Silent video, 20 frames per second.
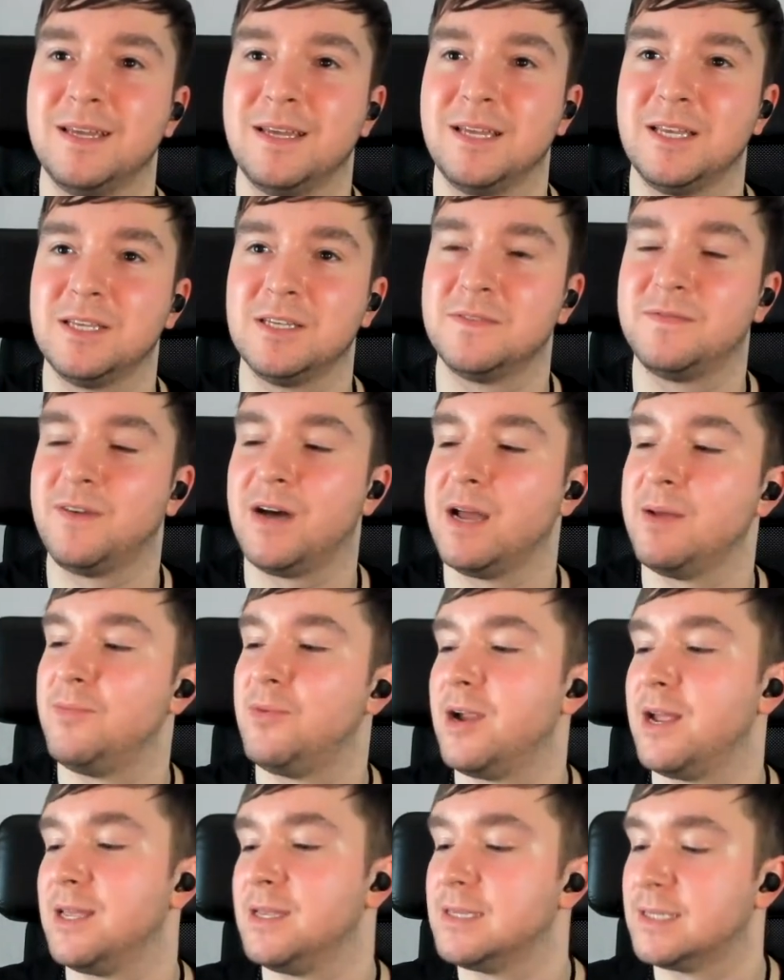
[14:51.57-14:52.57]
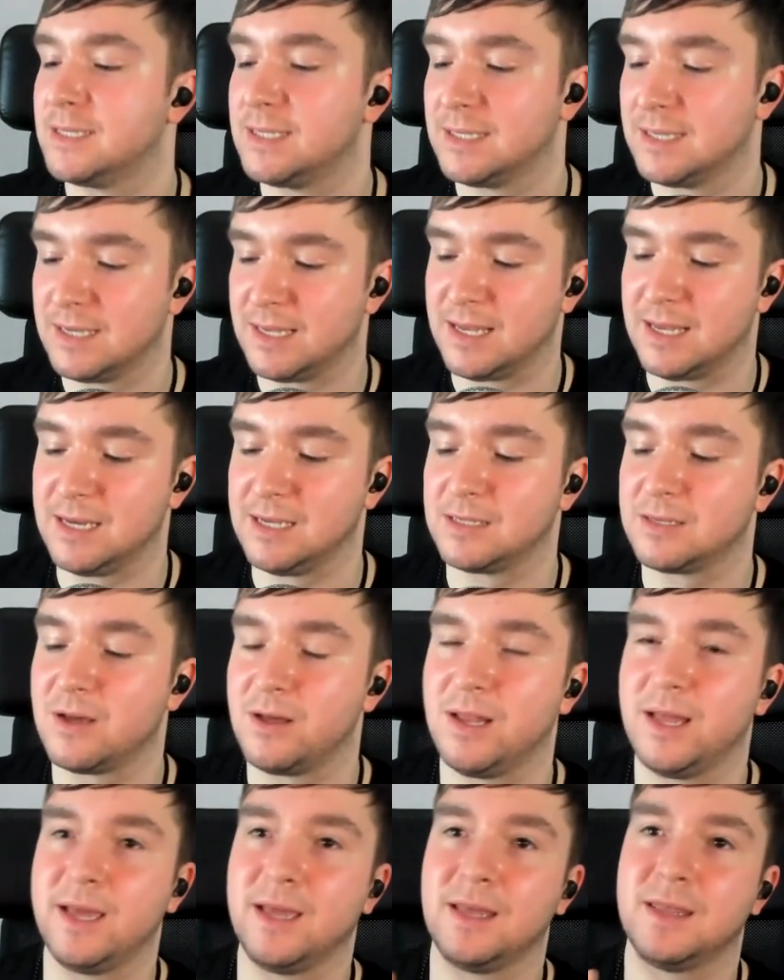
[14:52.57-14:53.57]
it just vibrates and it's
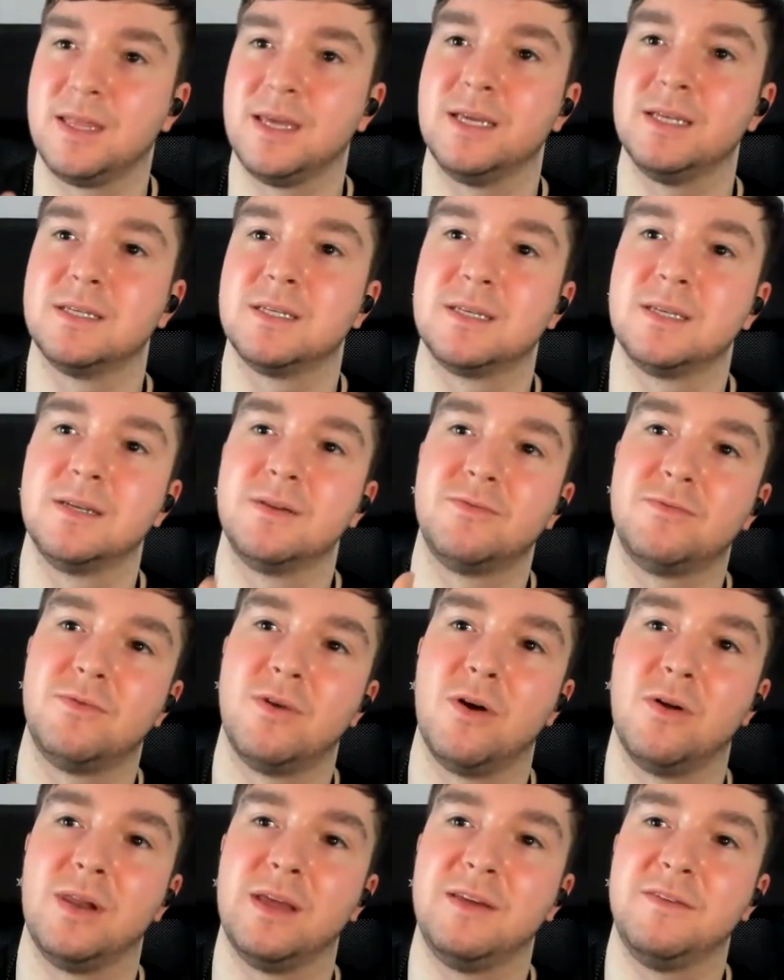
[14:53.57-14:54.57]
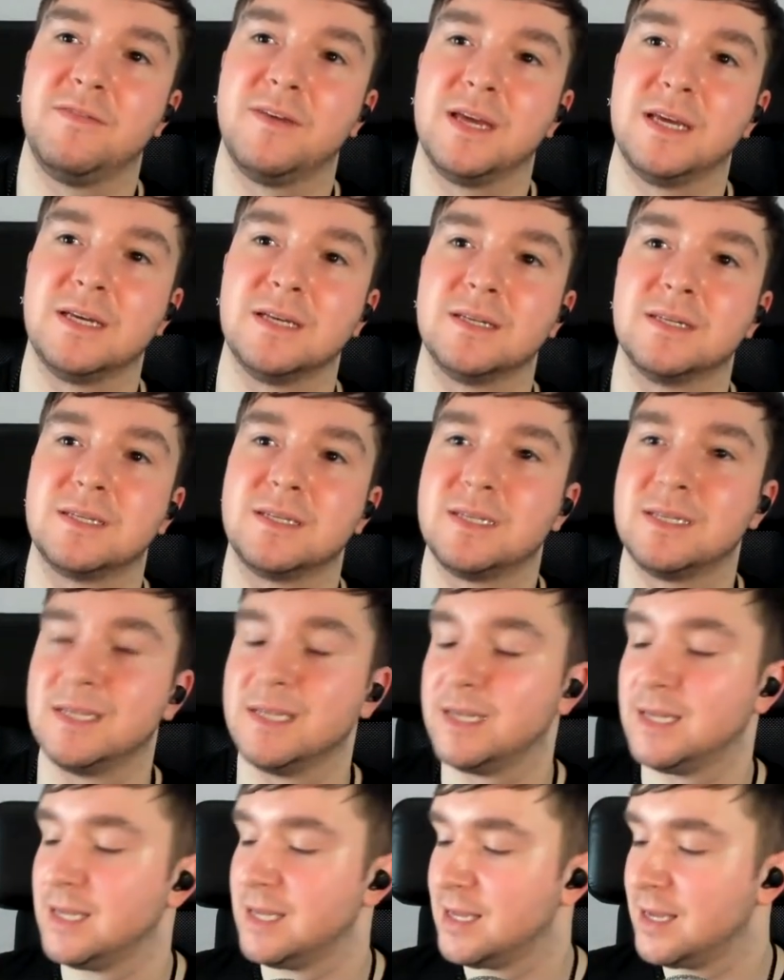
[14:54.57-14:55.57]
got like these rolly things
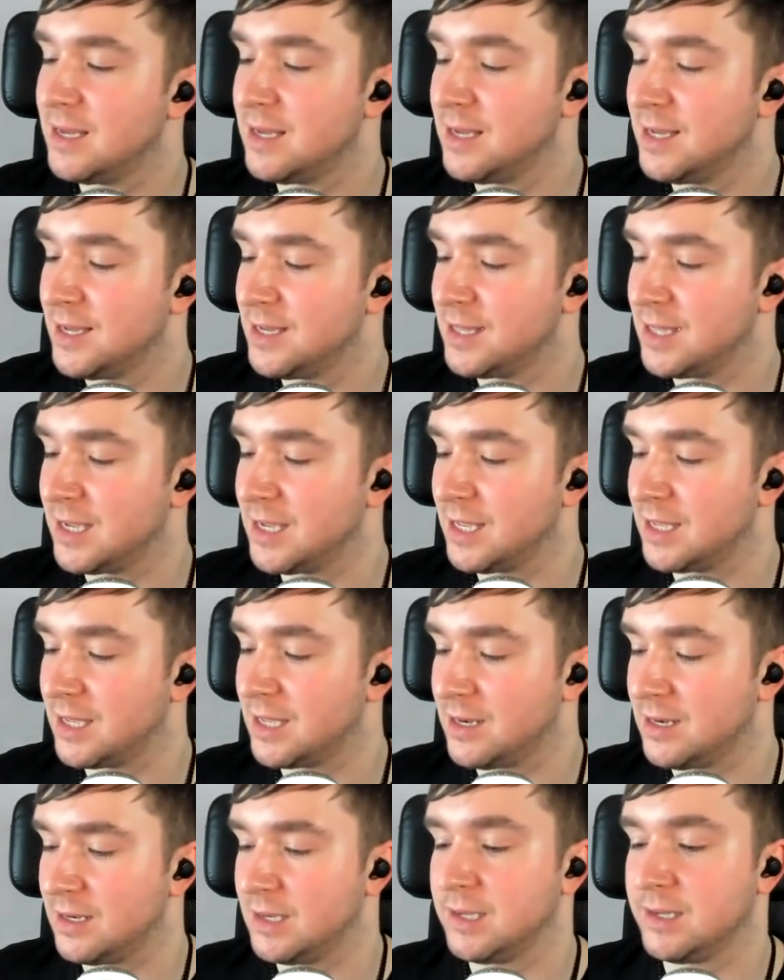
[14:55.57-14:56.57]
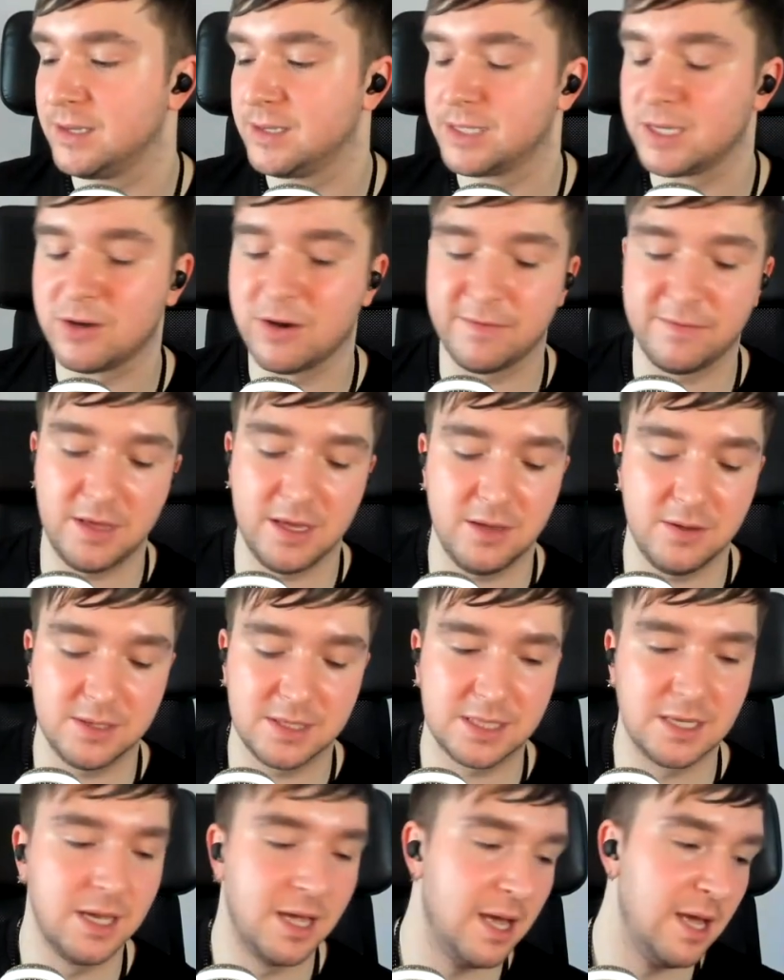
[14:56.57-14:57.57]
that you can sort of
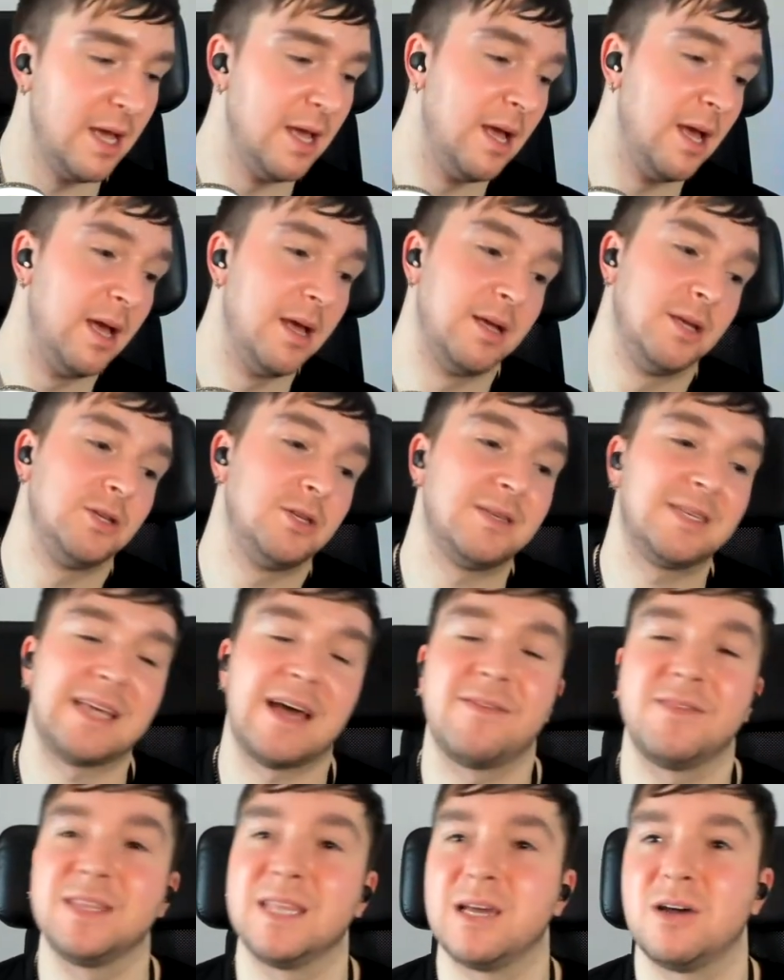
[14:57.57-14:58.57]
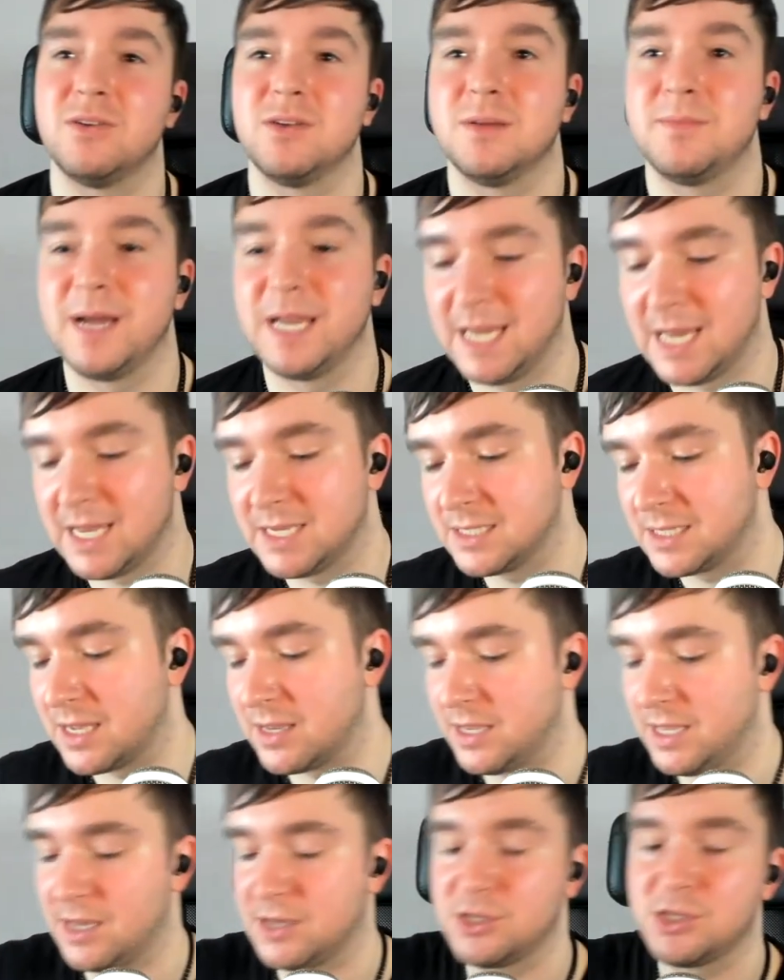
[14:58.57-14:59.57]
use just having that under my desk
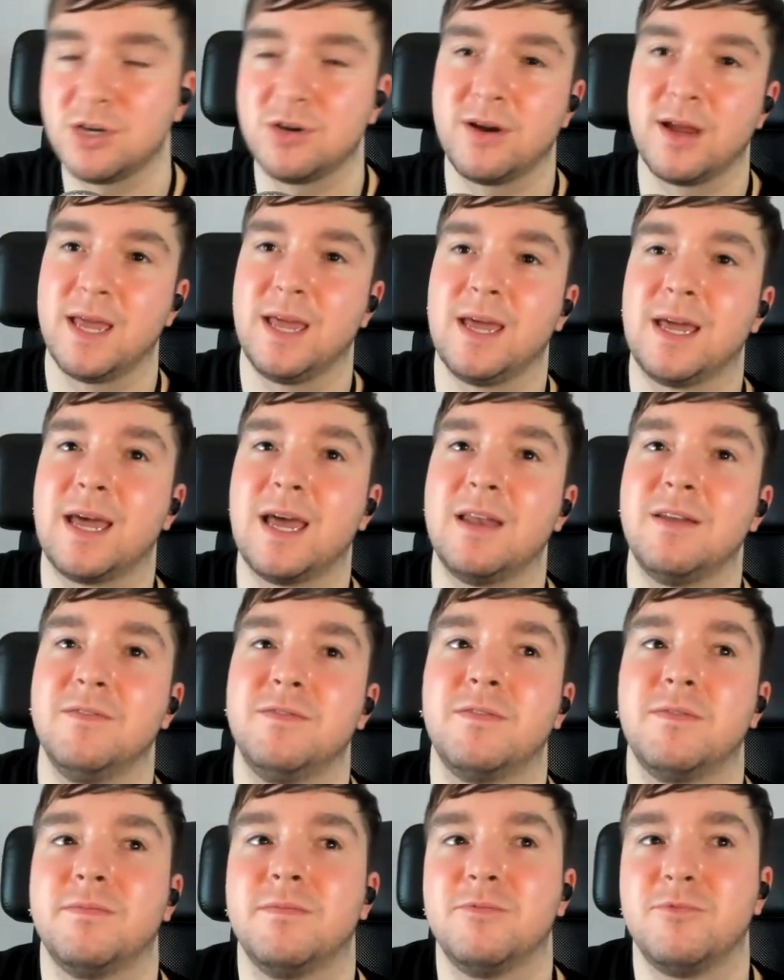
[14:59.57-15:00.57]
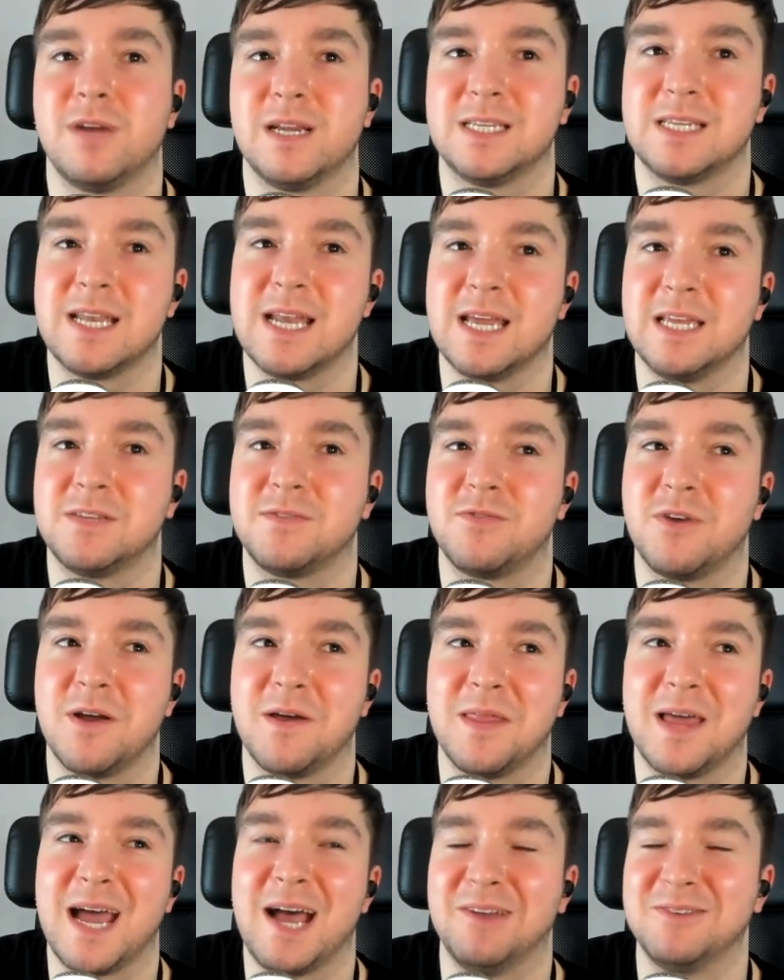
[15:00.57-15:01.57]
yeah sure it kind of resonates
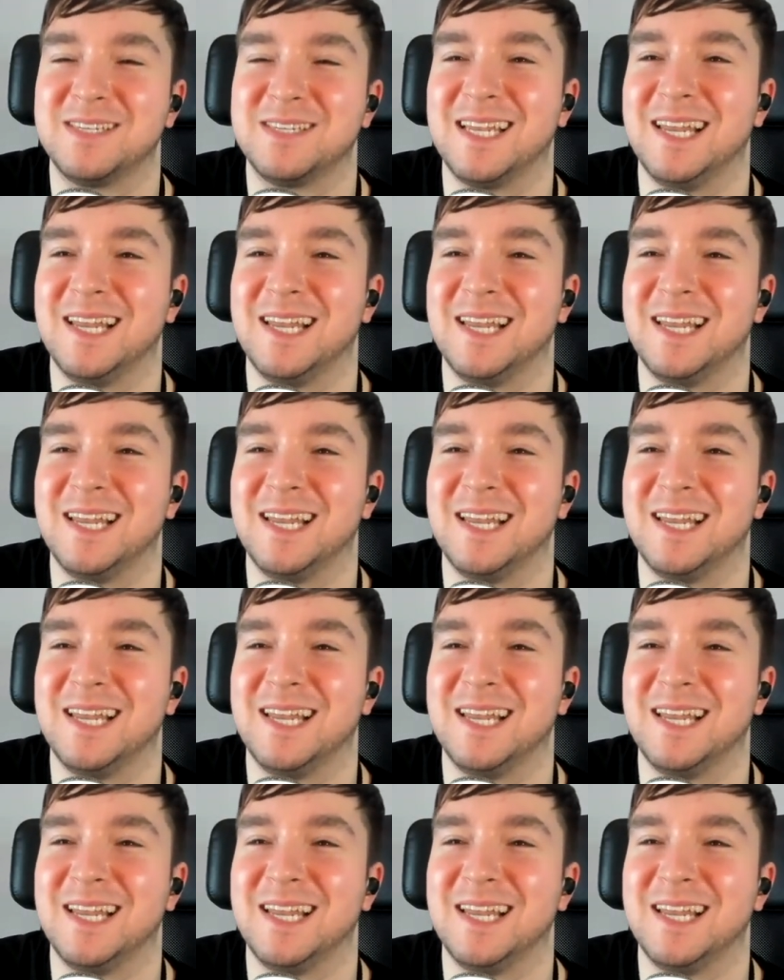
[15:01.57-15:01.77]
throughout the house